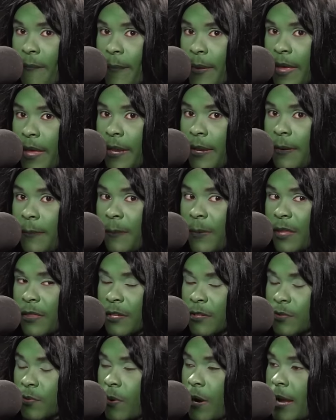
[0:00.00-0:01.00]
been I
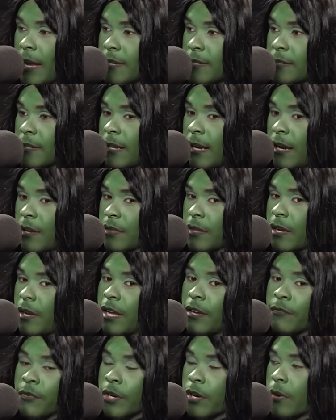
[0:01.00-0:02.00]
think twice, and I don't think
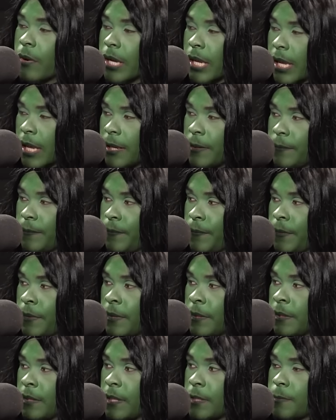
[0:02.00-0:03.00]
I'll ever go again,
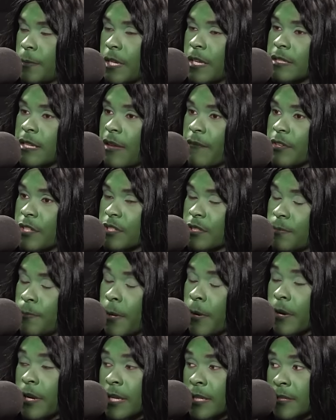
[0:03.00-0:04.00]
is because I've
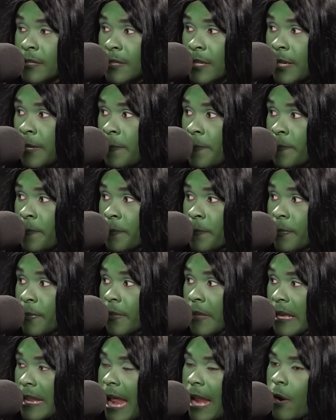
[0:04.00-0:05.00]
experienced it,
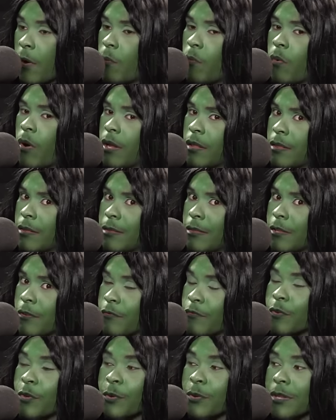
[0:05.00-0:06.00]
and I don't want the
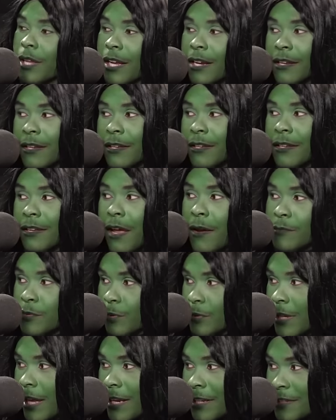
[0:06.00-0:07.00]
food that comes
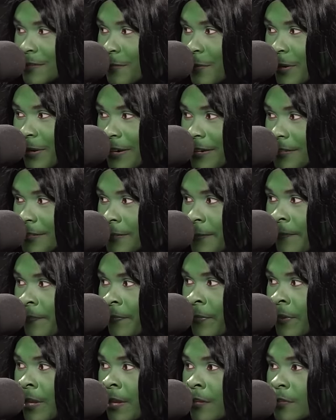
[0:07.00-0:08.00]
with that experience.
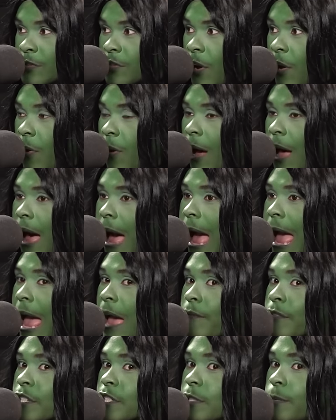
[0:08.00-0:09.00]
So I
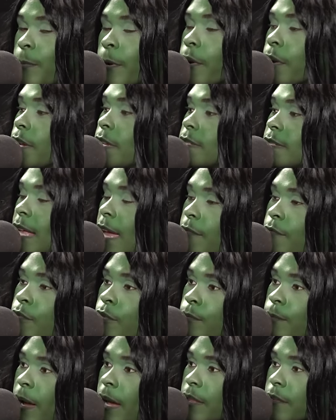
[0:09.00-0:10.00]
have experienced that
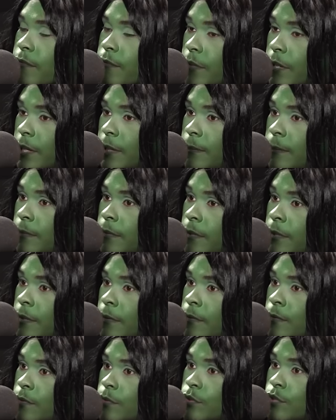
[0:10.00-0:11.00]
fruit by the foot.
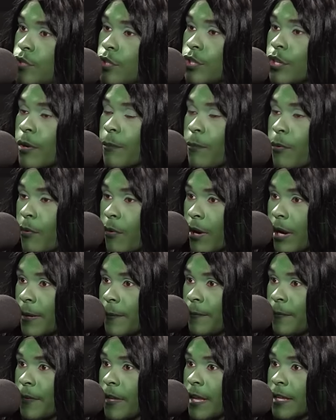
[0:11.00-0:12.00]
Asparagus. To your
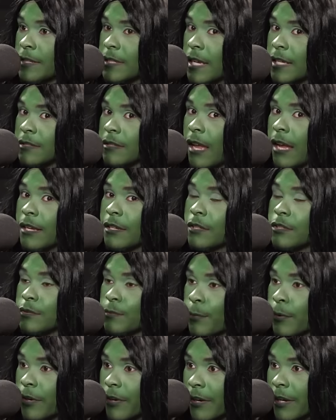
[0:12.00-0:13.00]
point, it tastes like
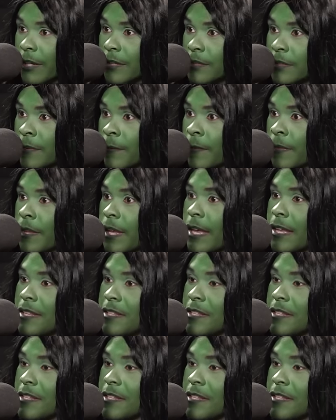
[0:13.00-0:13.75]
asparagus. it